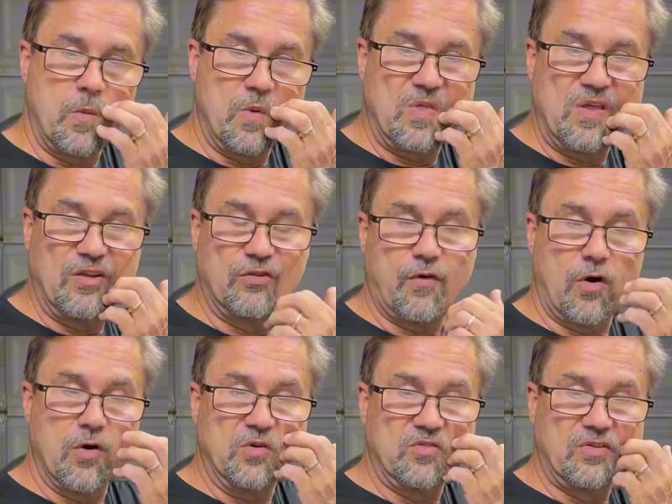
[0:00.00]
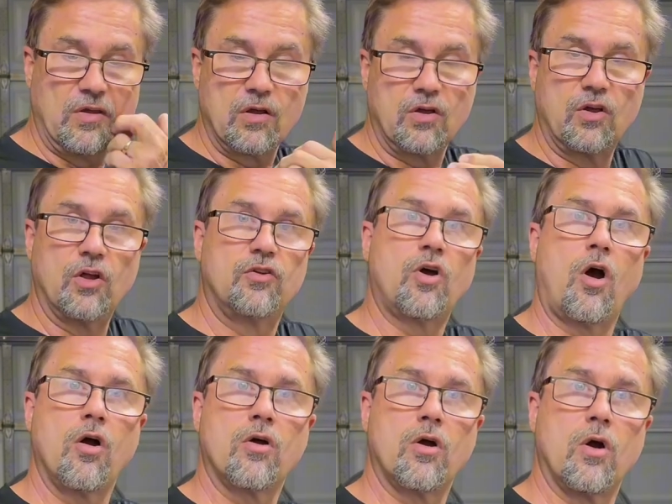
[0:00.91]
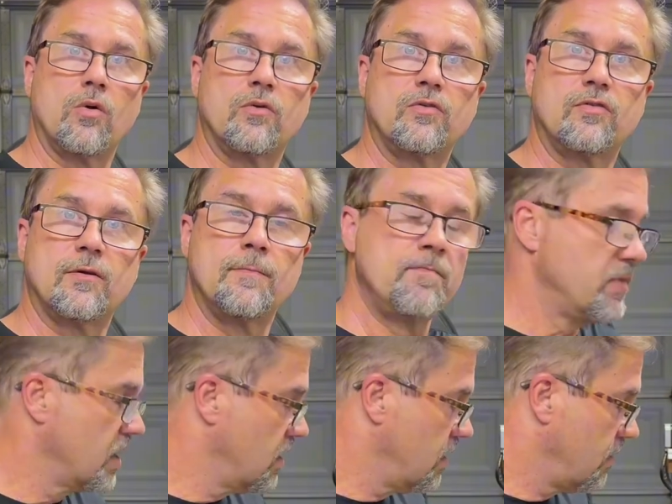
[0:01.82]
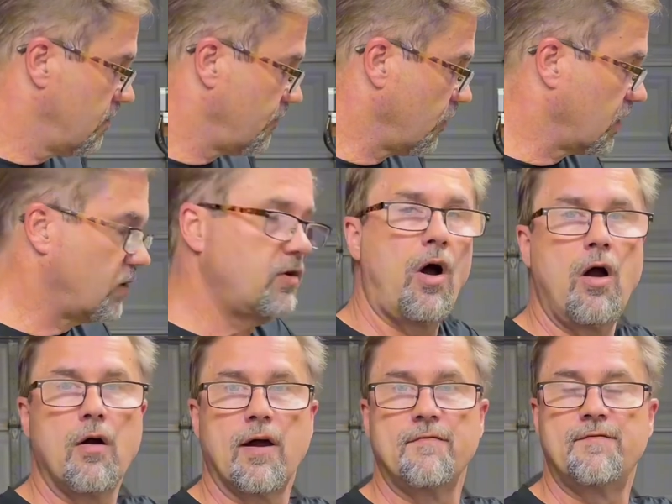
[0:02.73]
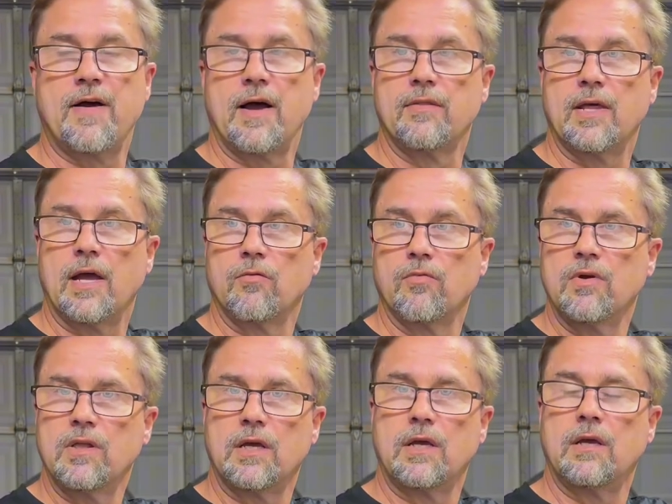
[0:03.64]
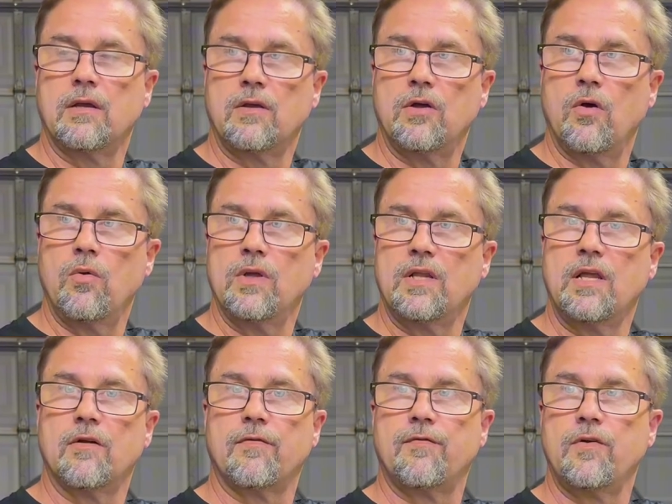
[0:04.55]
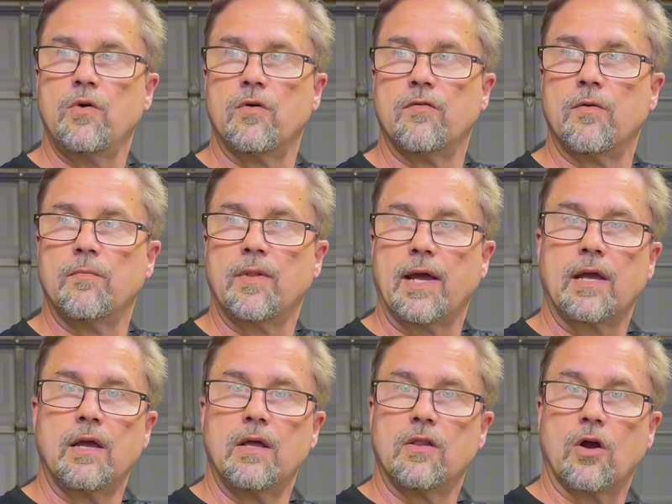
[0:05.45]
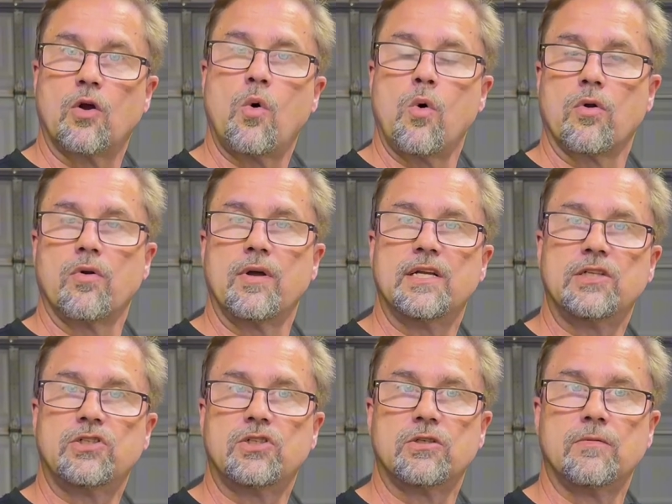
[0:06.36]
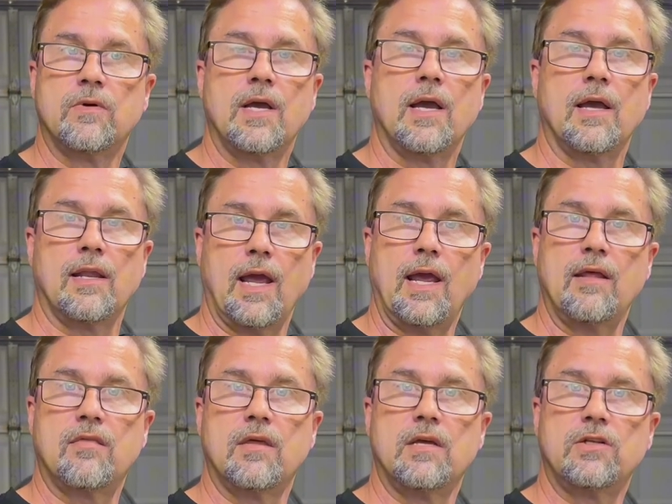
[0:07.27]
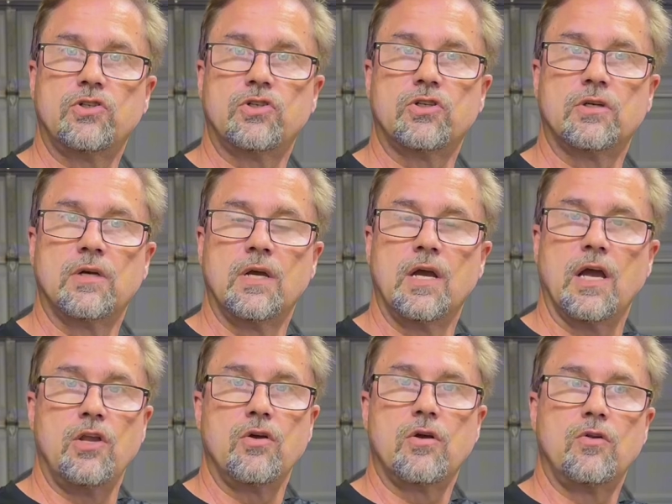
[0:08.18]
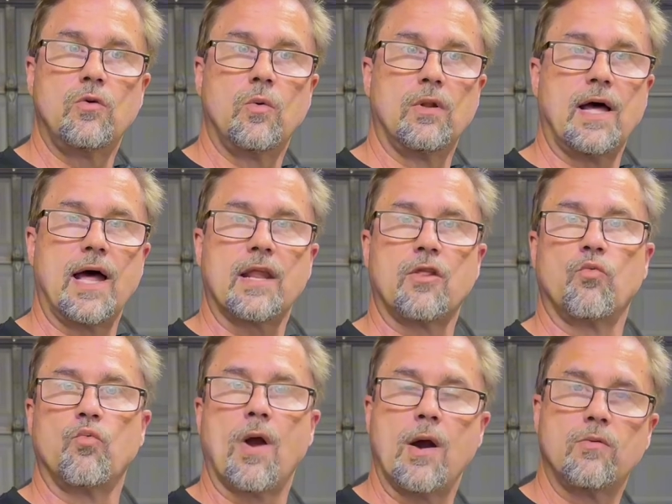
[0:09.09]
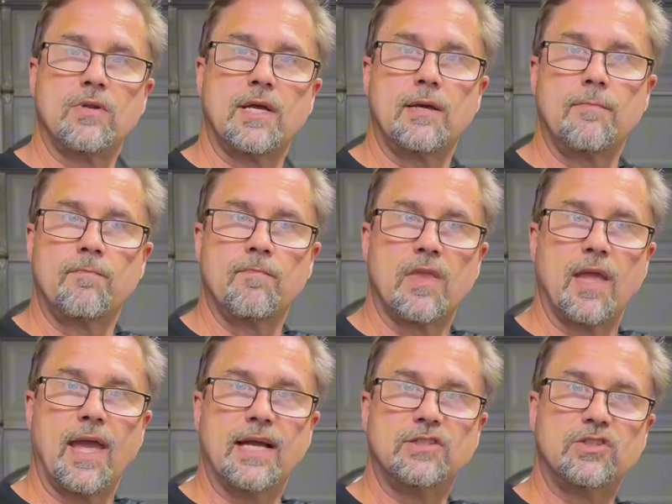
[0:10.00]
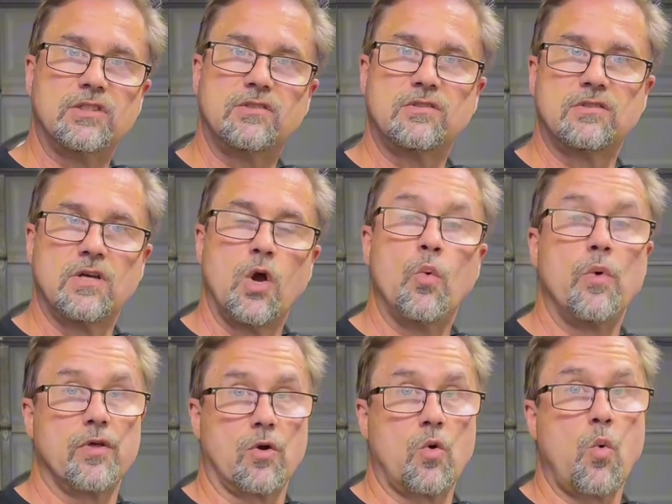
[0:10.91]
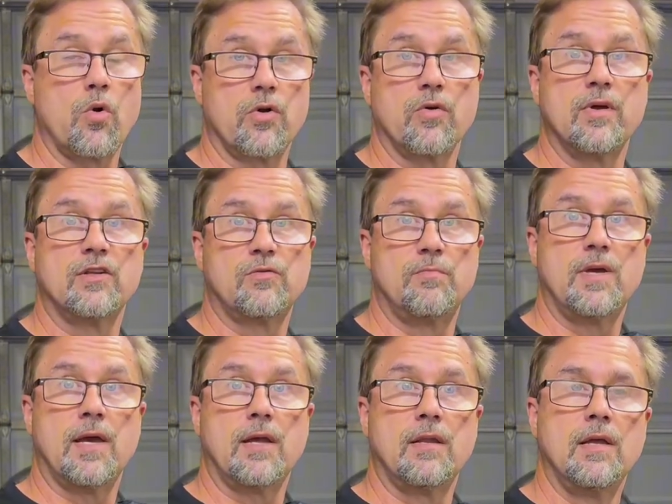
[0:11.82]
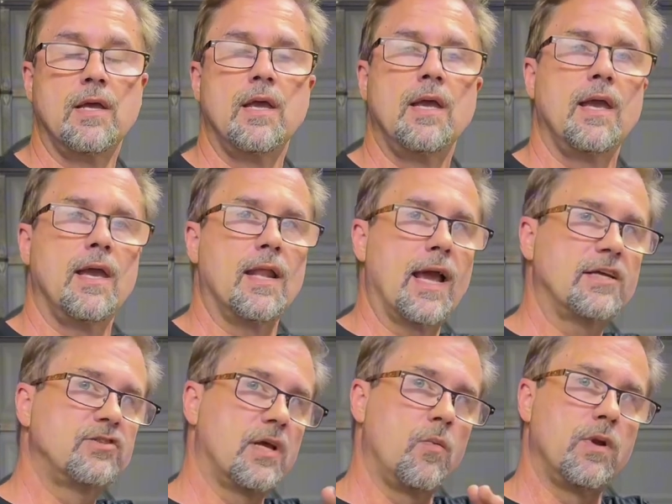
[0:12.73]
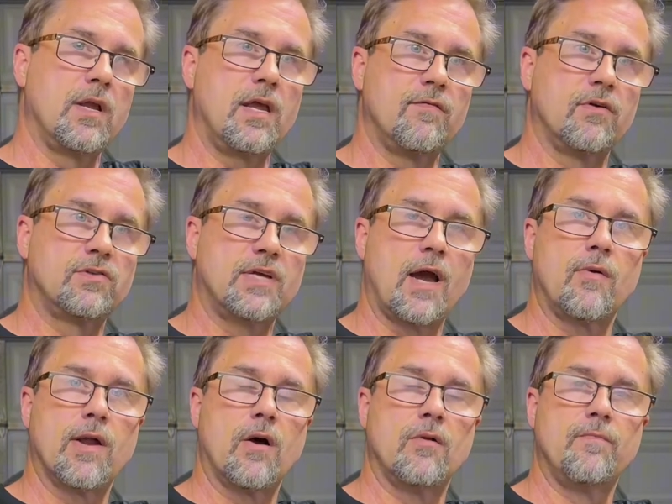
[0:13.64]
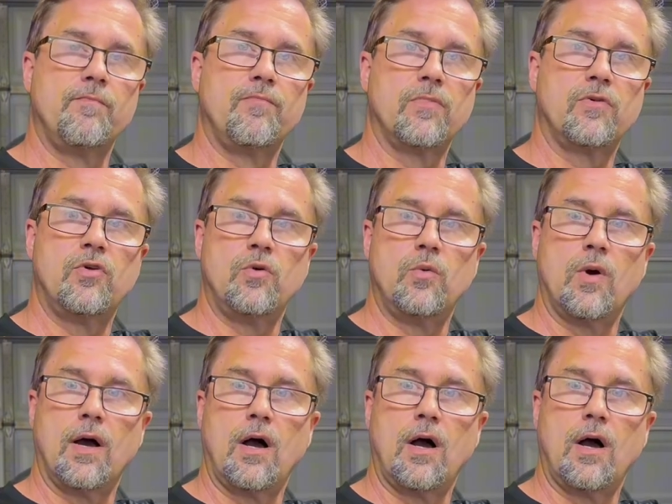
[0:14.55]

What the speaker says: as far as guitar goes, for guitar, I found that really you only need a few of them, like a 1/4 inch, an 1/8 inch, and you can do a lot of the rounding edges with a 1/4 inch bit. And actually, I want to give a shout out to